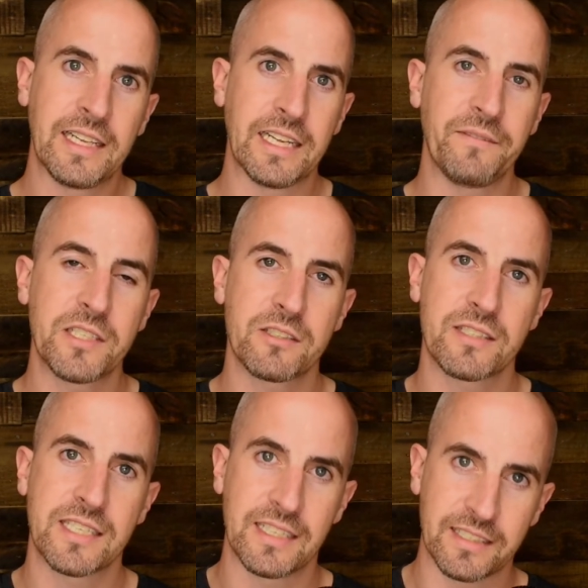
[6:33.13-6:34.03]
If it's
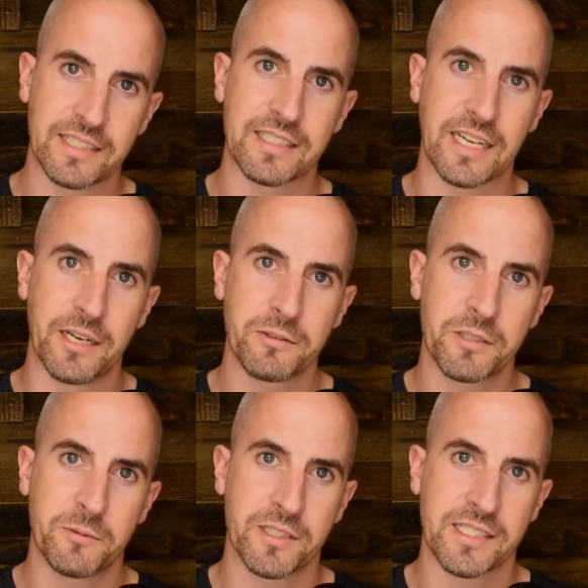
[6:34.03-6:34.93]
tilted down
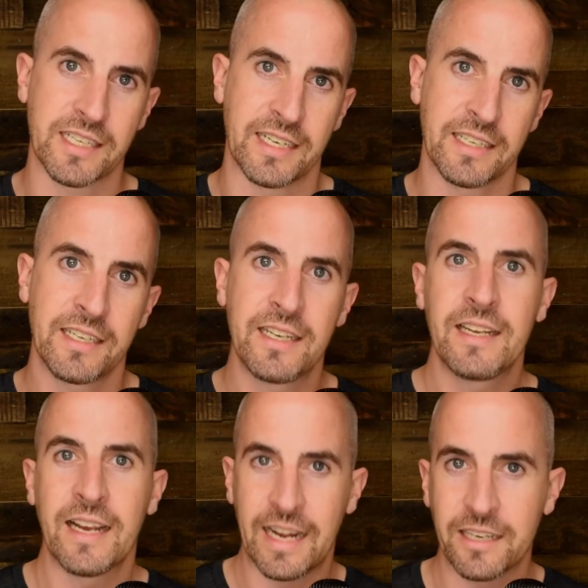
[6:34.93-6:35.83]
to one side,
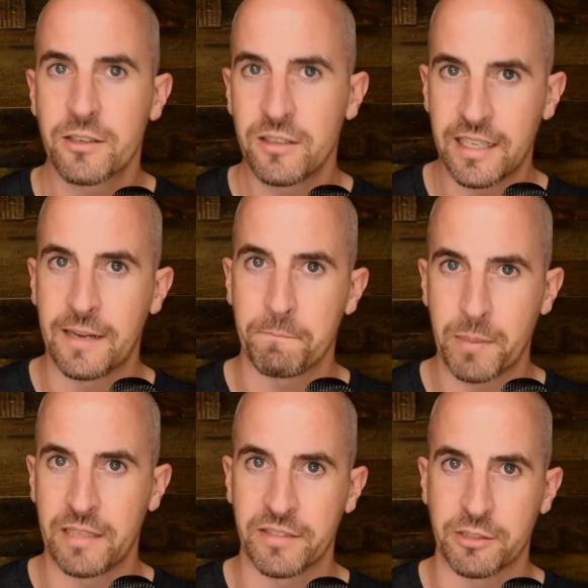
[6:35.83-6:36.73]
I call that
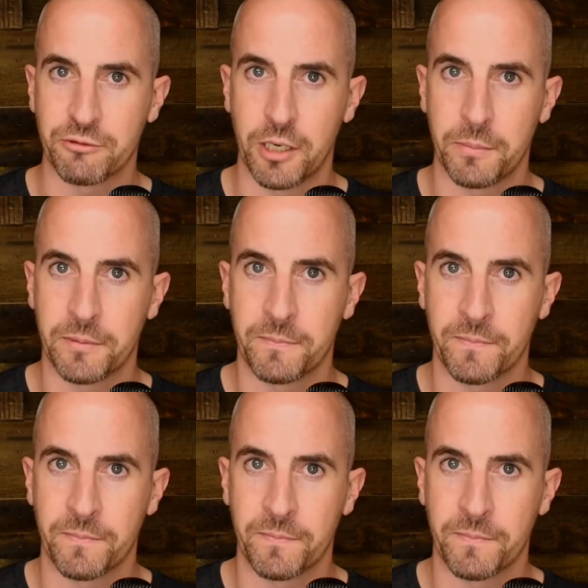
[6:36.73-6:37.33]
pelvic drop.